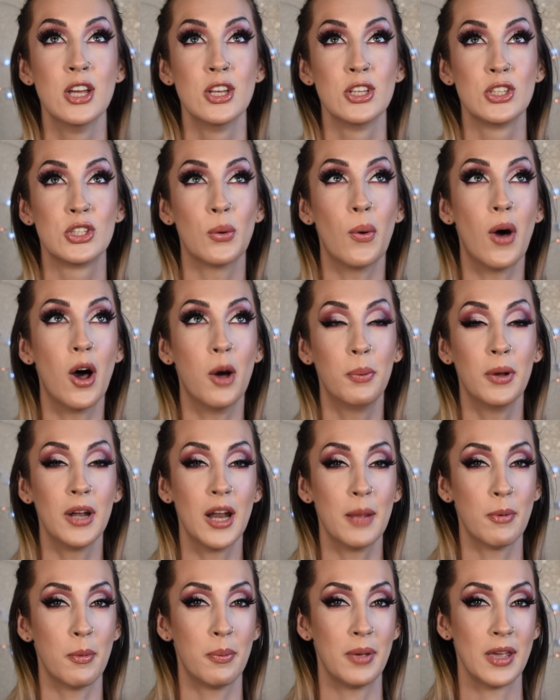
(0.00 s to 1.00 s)
So I'll put
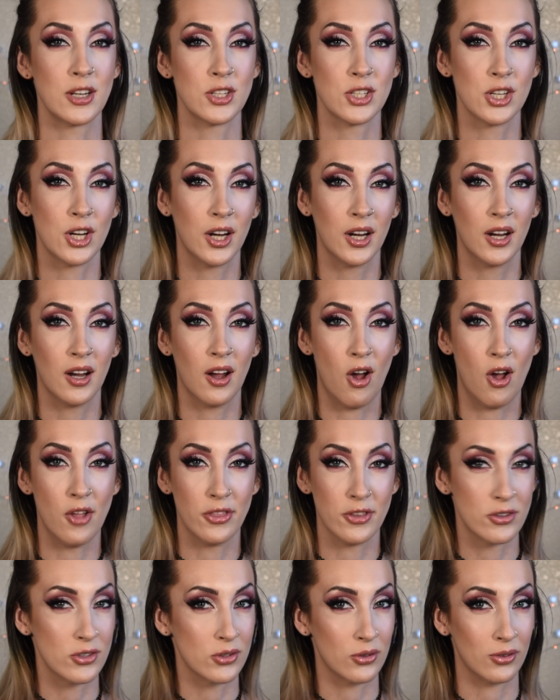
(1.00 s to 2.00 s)
up a picture on
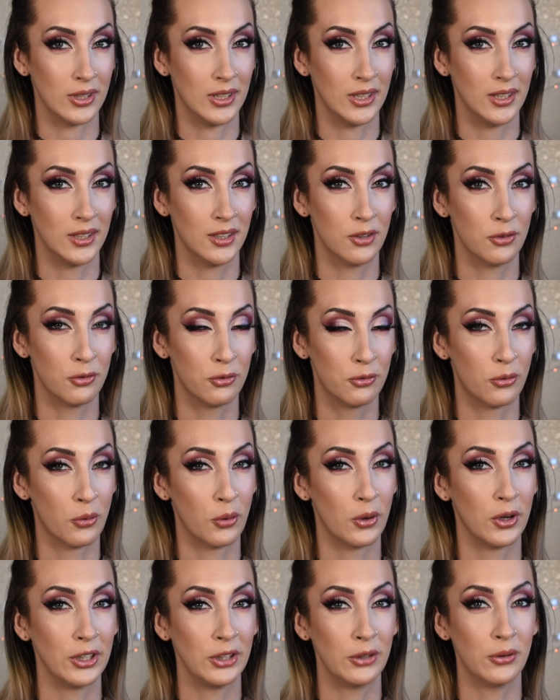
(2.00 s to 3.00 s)
the screen
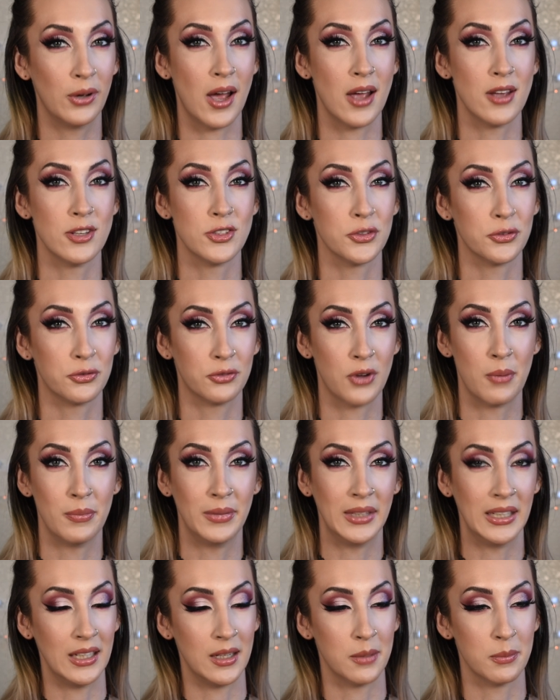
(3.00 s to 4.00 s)
for you guys from
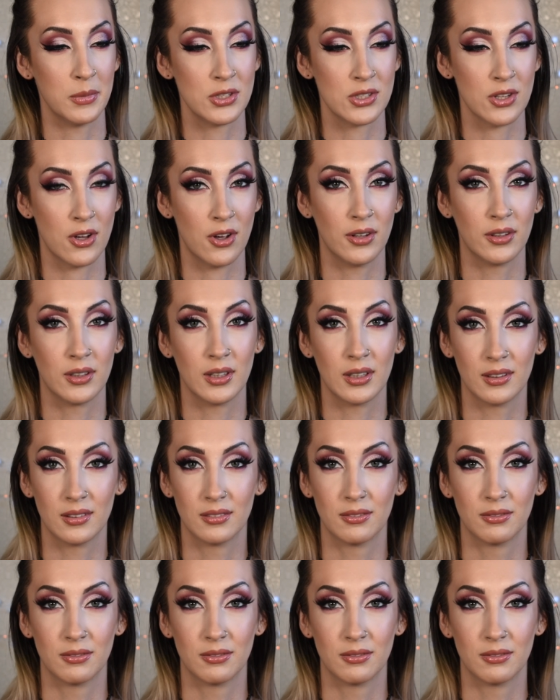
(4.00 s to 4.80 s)
the Amazon